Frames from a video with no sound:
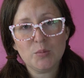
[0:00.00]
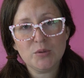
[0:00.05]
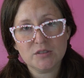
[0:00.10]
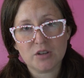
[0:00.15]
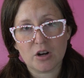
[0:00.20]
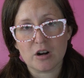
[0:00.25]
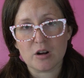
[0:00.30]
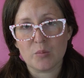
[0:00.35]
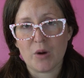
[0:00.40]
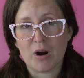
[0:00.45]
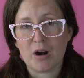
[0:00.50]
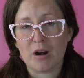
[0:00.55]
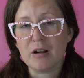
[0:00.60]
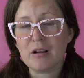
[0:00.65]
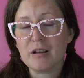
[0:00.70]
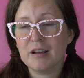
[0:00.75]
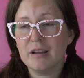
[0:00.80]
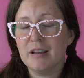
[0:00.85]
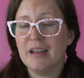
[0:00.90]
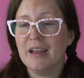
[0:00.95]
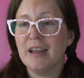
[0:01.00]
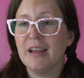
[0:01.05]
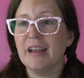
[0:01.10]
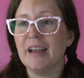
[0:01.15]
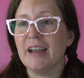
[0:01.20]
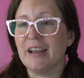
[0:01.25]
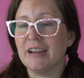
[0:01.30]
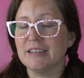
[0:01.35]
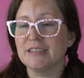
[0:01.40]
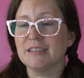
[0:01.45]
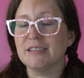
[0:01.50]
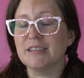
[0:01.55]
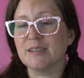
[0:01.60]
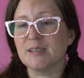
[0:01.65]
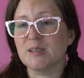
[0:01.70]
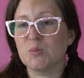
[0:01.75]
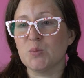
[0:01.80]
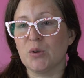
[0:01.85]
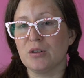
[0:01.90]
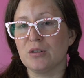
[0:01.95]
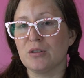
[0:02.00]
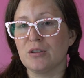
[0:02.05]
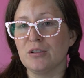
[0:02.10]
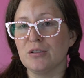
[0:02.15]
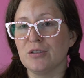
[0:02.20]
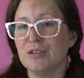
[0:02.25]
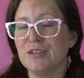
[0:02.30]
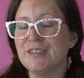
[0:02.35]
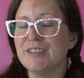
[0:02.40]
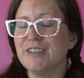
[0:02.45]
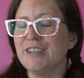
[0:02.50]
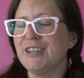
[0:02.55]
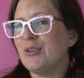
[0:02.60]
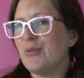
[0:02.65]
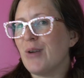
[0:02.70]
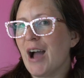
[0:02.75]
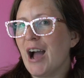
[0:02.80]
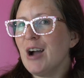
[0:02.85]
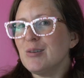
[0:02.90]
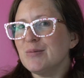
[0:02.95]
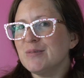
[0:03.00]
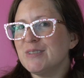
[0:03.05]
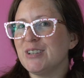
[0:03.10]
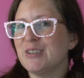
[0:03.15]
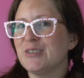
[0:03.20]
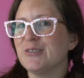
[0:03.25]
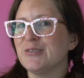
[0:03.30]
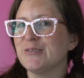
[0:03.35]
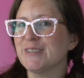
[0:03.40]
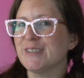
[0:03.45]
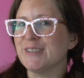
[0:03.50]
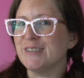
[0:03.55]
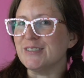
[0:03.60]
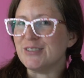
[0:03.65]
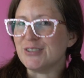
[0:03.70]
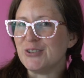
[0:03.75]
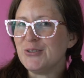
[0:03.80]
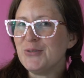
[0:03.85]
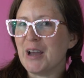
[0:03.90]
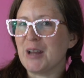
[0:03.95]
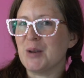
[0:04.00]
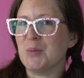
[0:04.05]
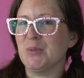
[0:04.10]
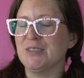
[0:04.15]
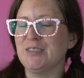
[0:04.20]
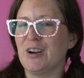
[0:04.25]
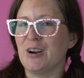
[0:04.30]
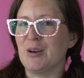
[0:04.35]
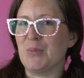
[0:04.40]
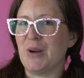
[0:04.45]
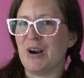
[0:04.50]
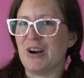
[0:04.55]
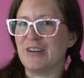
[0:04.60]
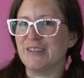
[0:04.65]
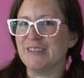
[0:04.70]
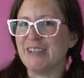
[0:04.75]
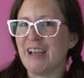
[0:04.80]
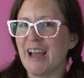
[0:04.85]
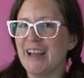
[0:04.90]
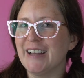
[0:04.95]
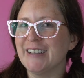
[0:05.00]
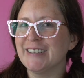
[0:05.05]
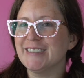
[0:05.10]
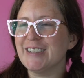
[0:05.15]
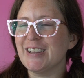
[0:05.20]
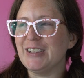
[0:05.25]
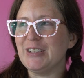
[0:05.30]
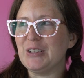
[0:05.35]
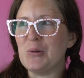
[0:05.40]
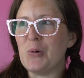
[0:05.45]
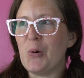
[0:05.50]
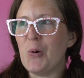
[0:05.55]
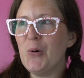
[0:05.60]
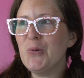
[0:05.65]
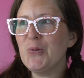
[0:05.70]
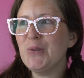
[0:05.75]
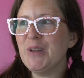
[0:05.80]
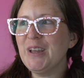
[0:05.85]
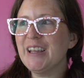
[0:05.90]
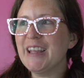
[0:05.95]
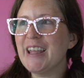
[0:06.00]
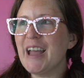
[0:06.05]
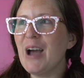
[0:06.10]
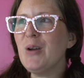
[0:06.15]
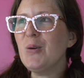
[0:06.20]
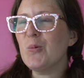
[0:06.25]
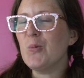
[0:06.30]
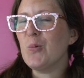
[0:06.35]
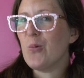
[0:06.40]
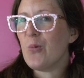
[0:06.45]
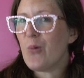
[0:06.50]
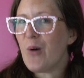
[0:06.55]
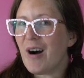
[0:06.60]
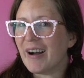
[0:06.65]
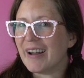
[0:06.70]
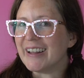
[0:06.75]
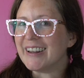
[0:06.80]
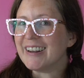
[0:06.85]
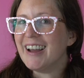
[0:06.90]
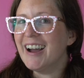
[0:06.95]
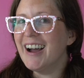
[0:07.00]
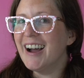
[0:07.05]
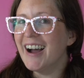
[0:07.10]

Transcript: dark mark, and spoiler alert, you have to use 2 edible dark marks and you only get 1.